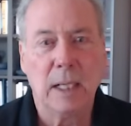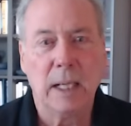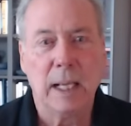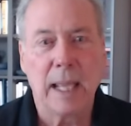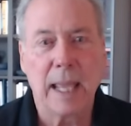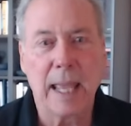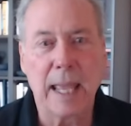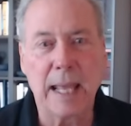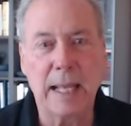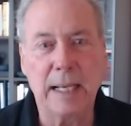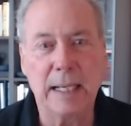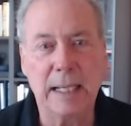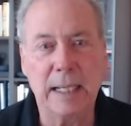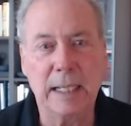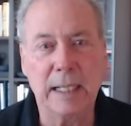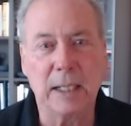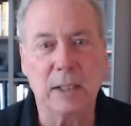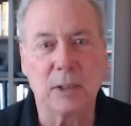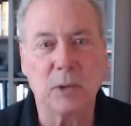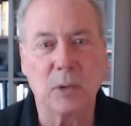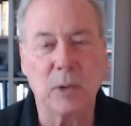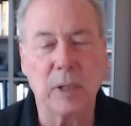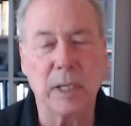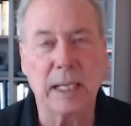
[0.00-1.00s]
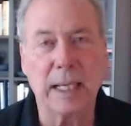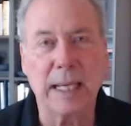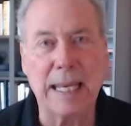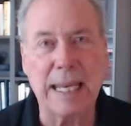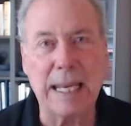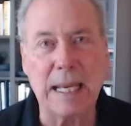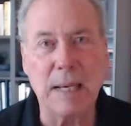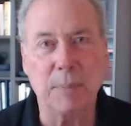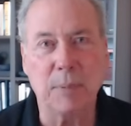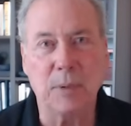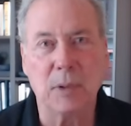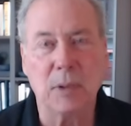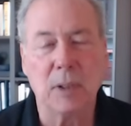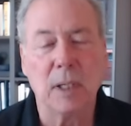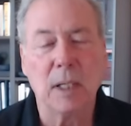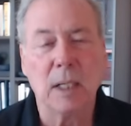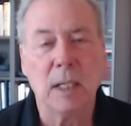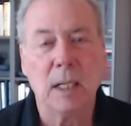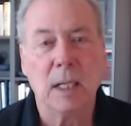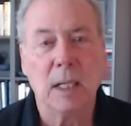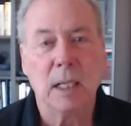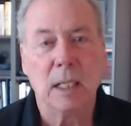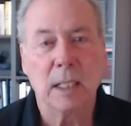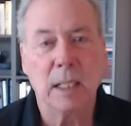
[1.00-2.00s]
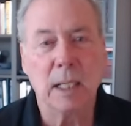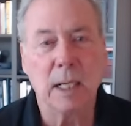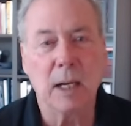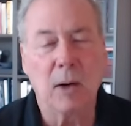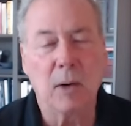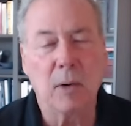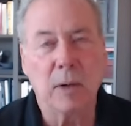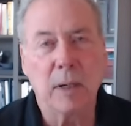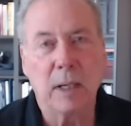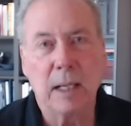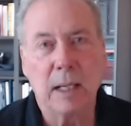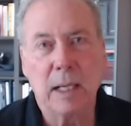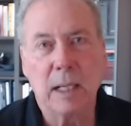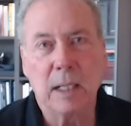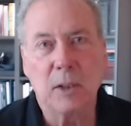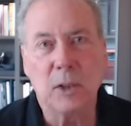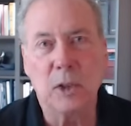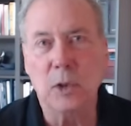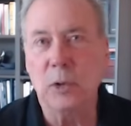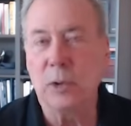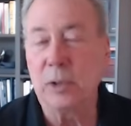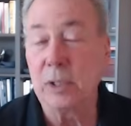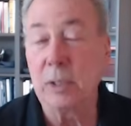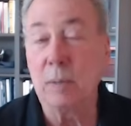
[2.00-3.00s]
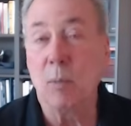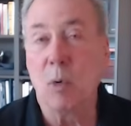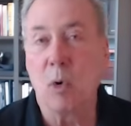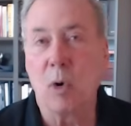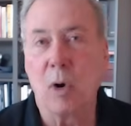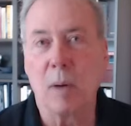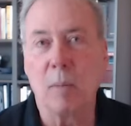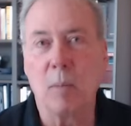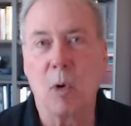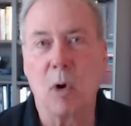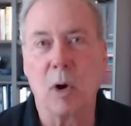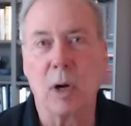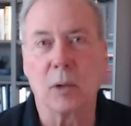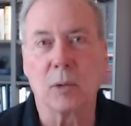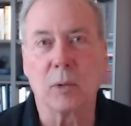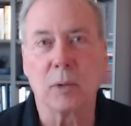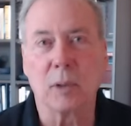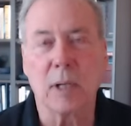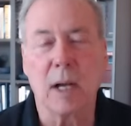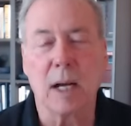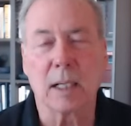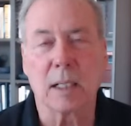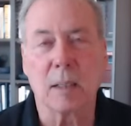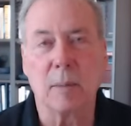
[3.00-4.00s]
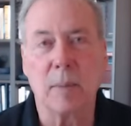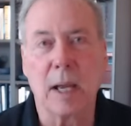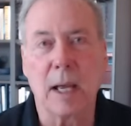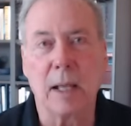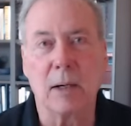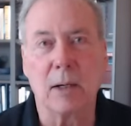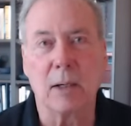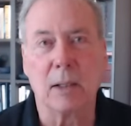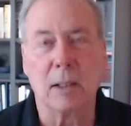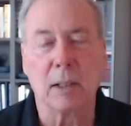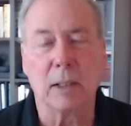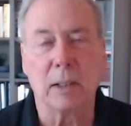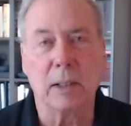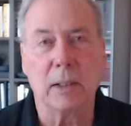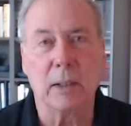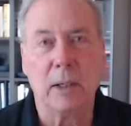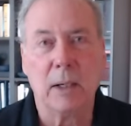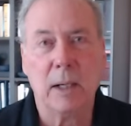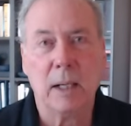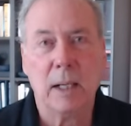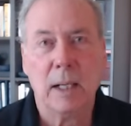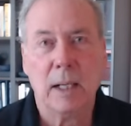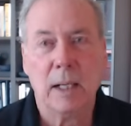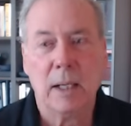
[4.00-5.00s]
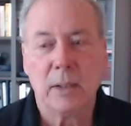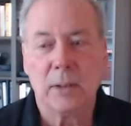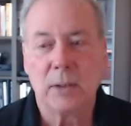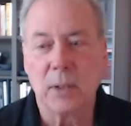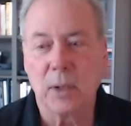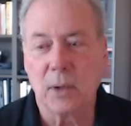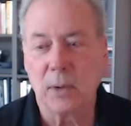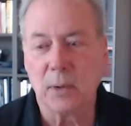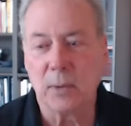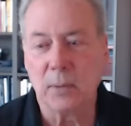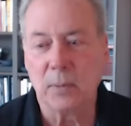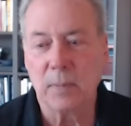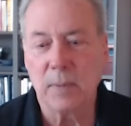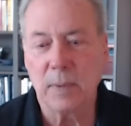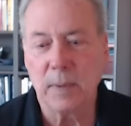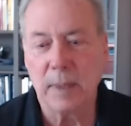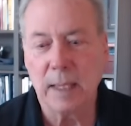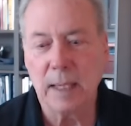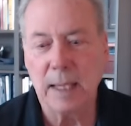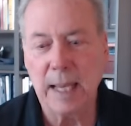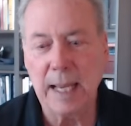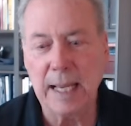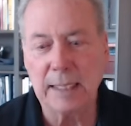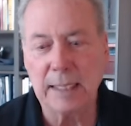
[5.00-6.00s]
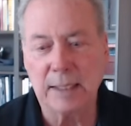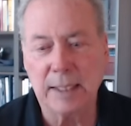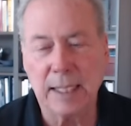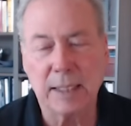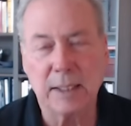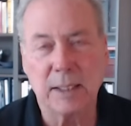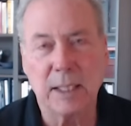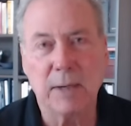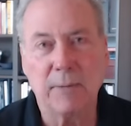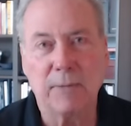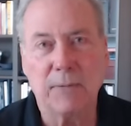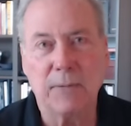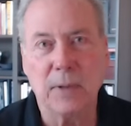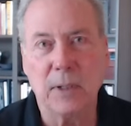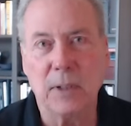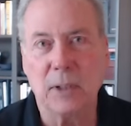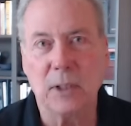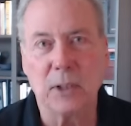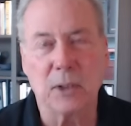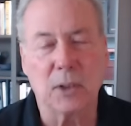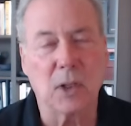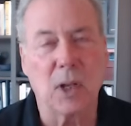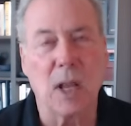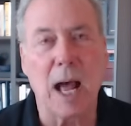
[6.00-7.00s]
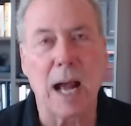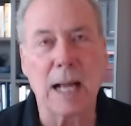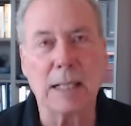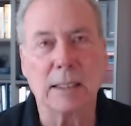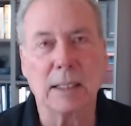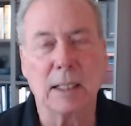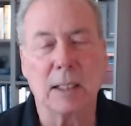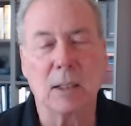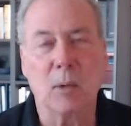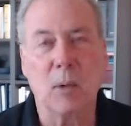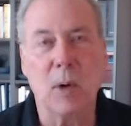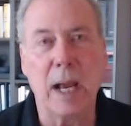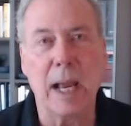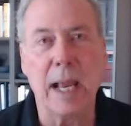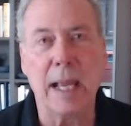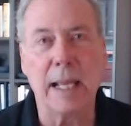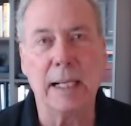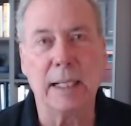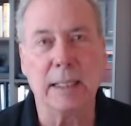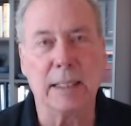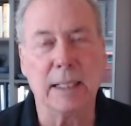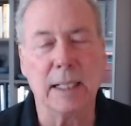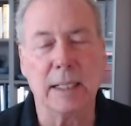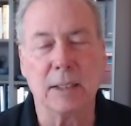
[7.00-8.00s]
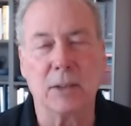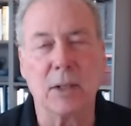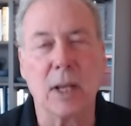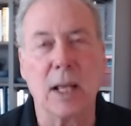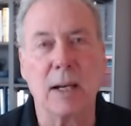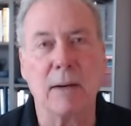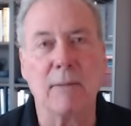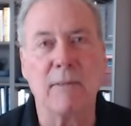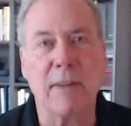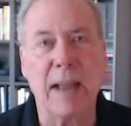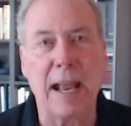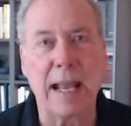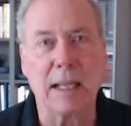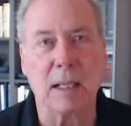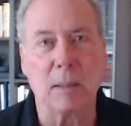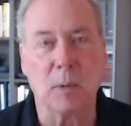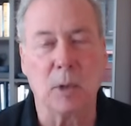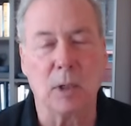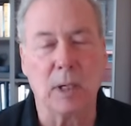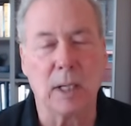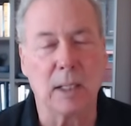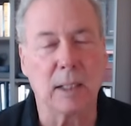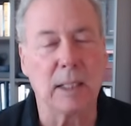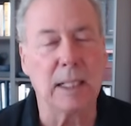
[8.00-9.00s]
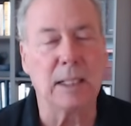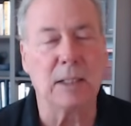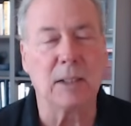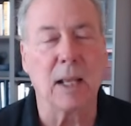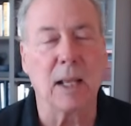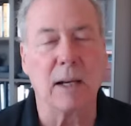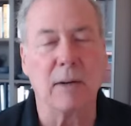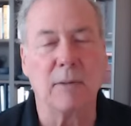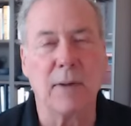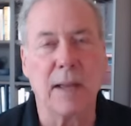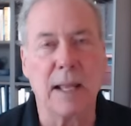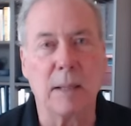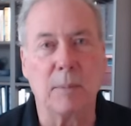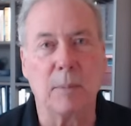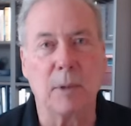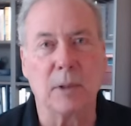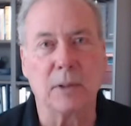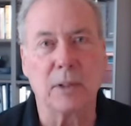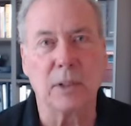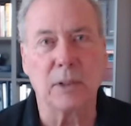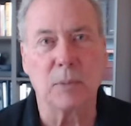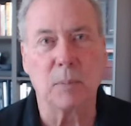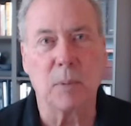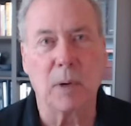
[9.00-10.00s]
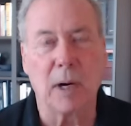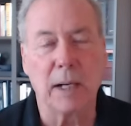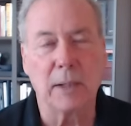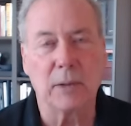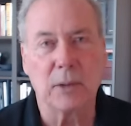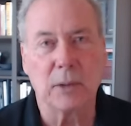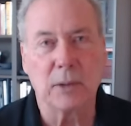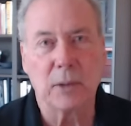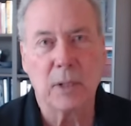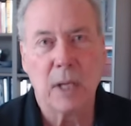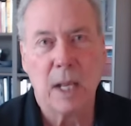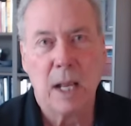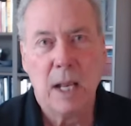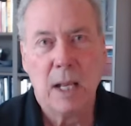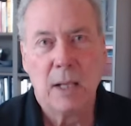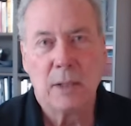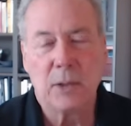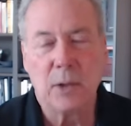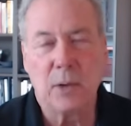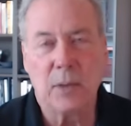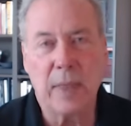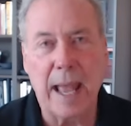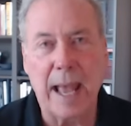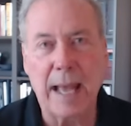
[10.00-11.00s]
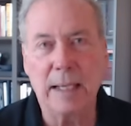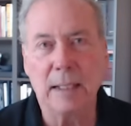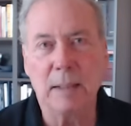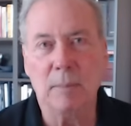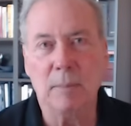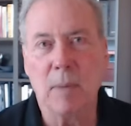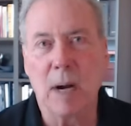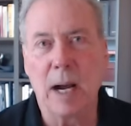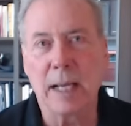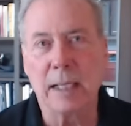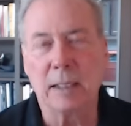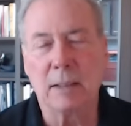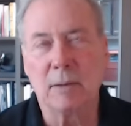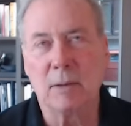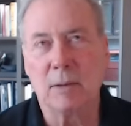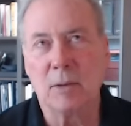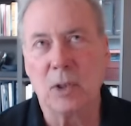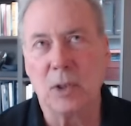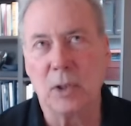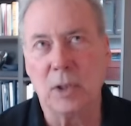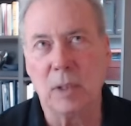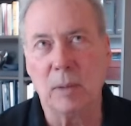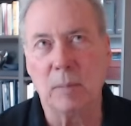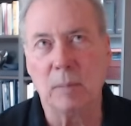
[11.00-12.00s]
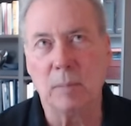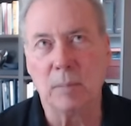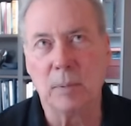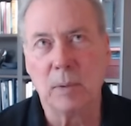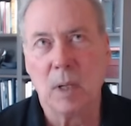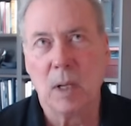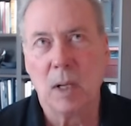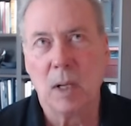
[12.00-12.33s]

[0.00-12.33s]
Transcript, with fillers: And the industry keeps, you know, using more and more, as we talked about earlier. So it's as if you just locked it away and it, it's unavailable, at least unavailable at these prices. So that, in my term,